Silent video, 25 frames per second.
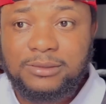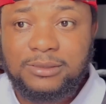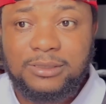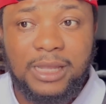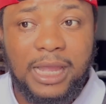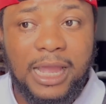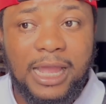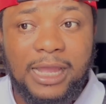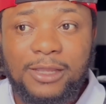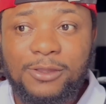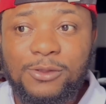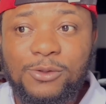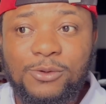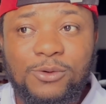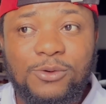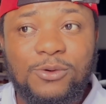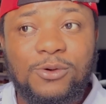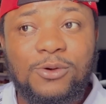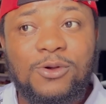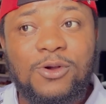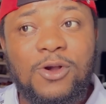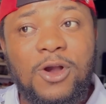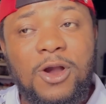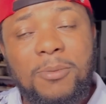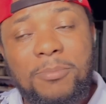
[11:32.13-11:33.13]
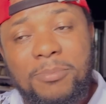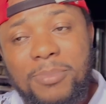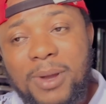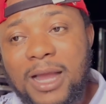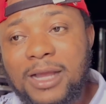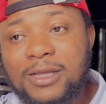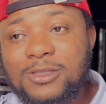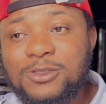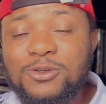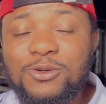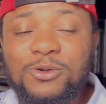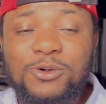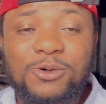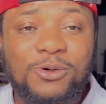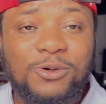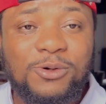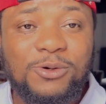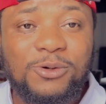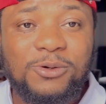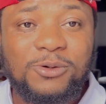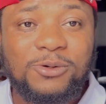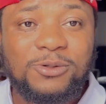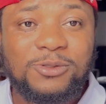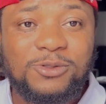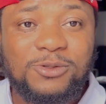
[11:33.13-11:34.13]
and you come back
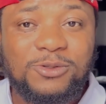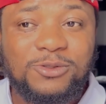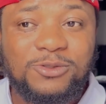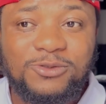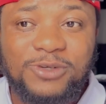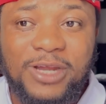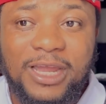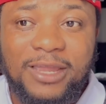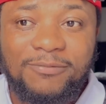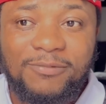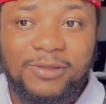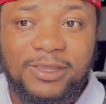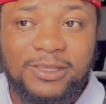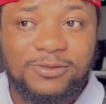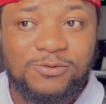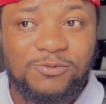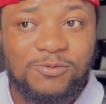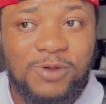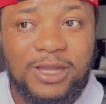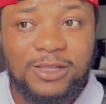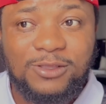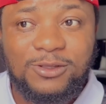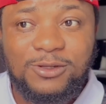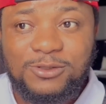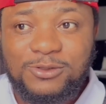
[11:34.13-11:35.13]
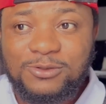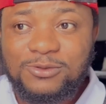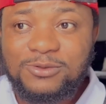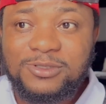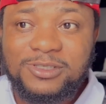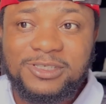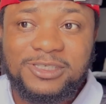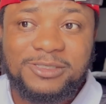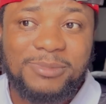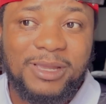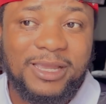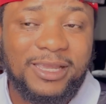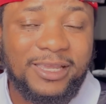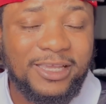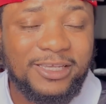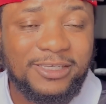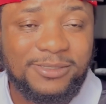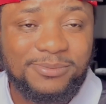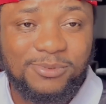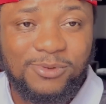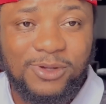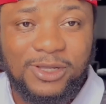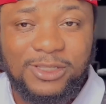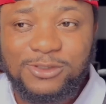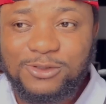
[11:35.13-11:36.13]
to drive it, one or two things might get
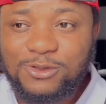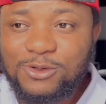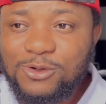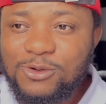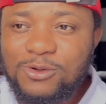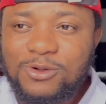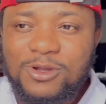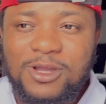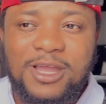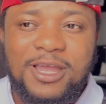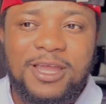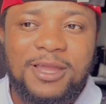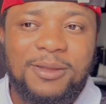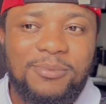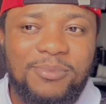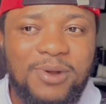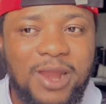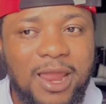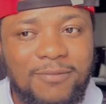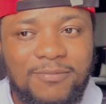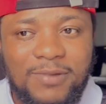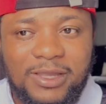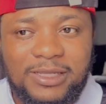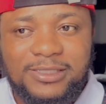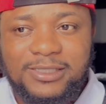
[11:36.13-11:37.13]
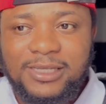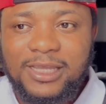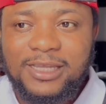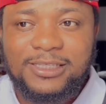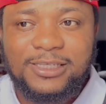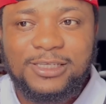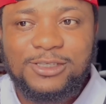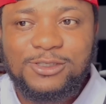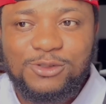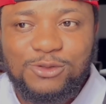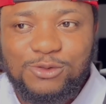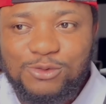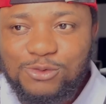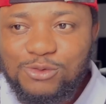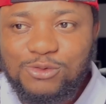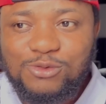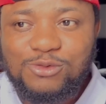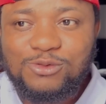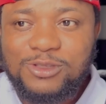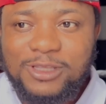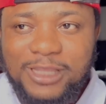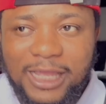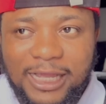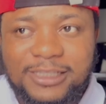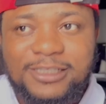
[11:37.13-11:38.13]
spoiled. So private jet is
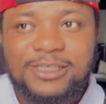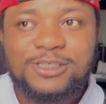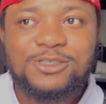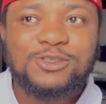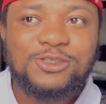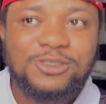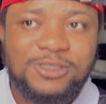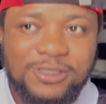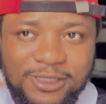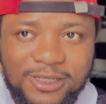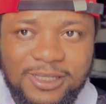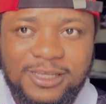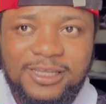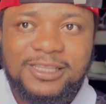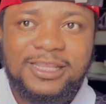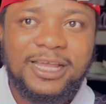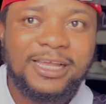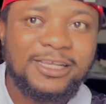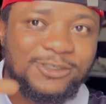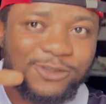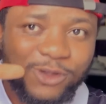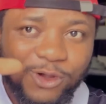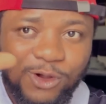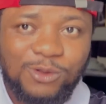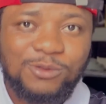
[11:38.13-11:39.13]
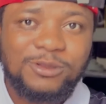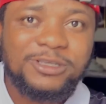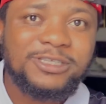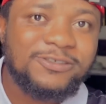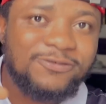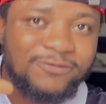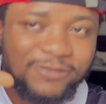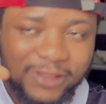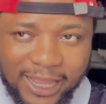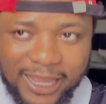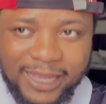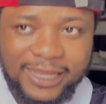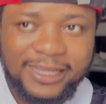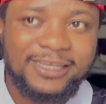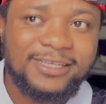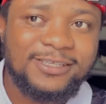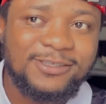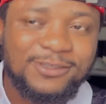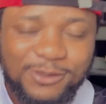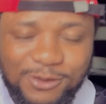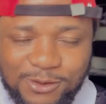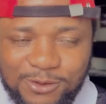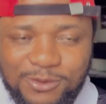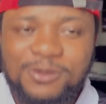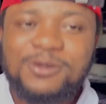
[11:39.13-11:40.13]
good that is always flying,
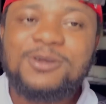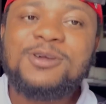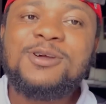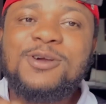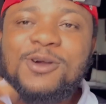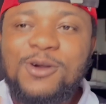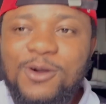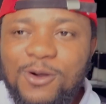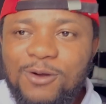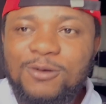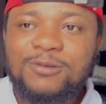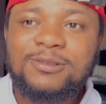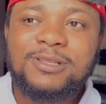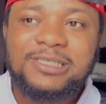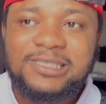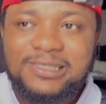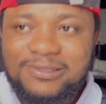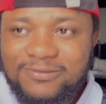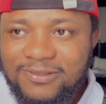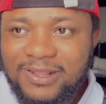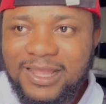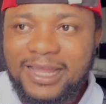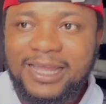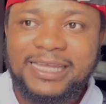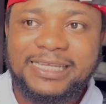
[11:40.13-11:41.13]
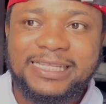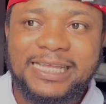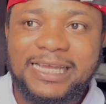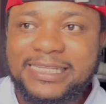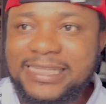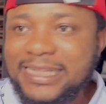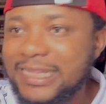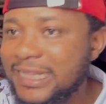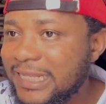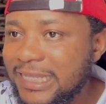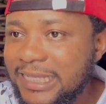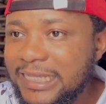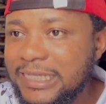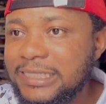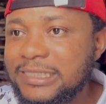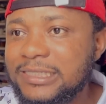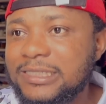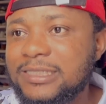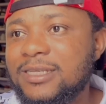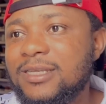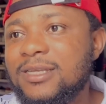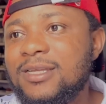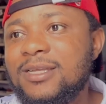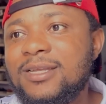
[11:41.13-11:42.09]
you know, always flying at least